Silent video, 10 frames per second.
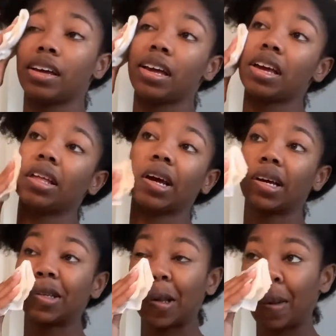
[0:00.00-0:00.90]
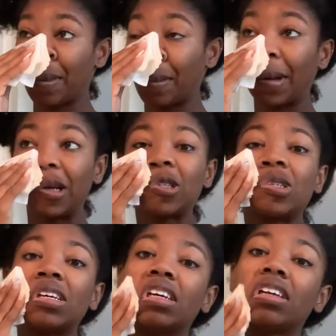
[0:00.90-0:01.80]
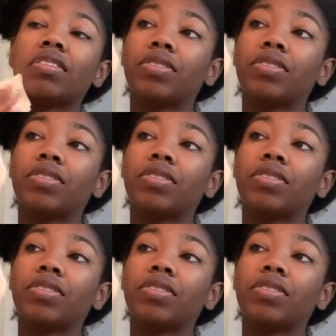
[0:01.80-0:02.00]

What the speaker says: and like I said, my skin